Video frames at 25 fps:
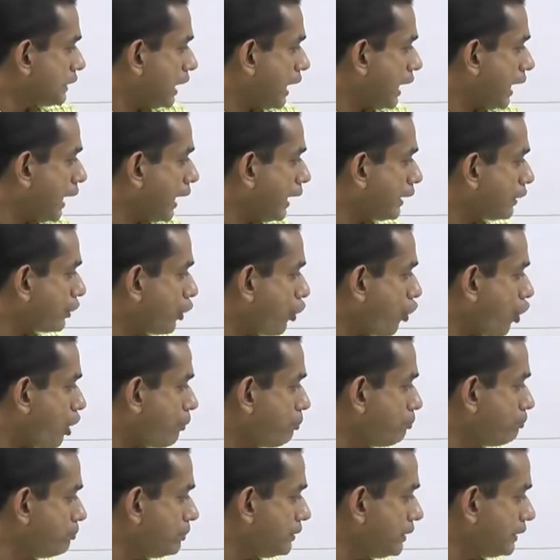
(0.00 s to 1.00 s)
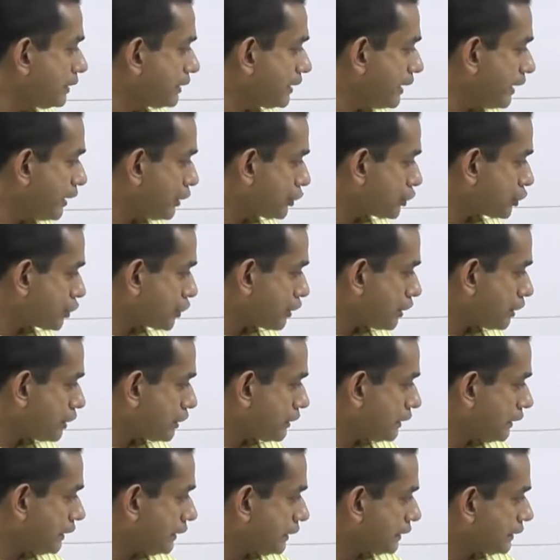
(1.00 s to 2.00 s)
An
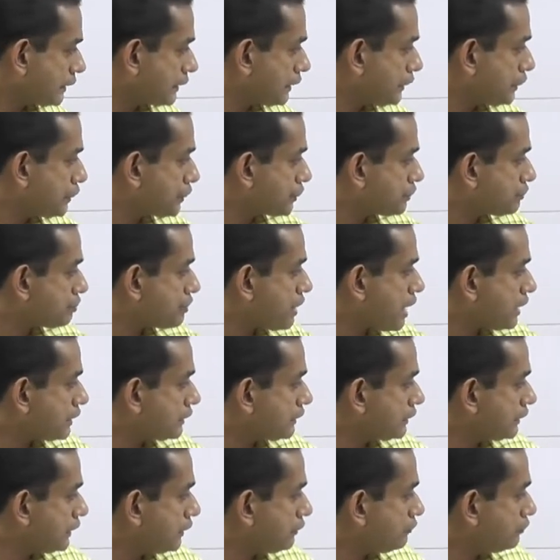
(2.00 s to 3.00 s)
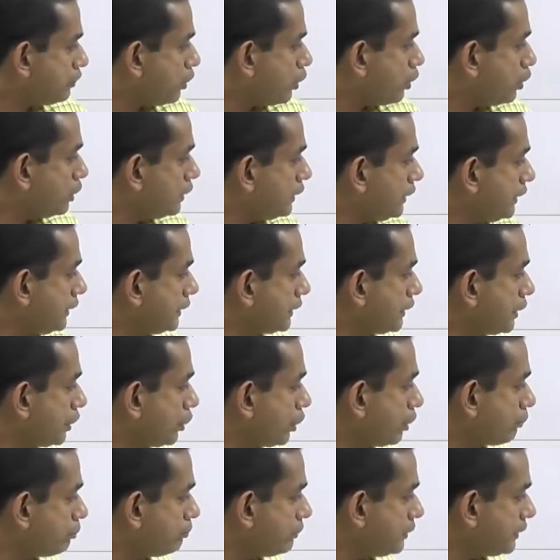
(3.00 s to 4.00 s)
obligation, constructive or
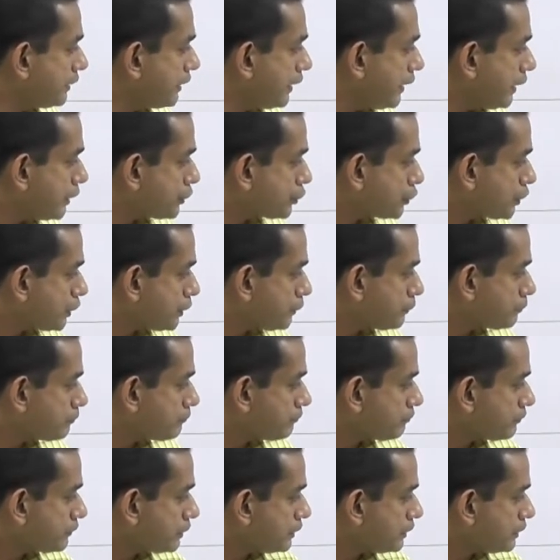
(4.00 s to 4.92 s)
legal obligation,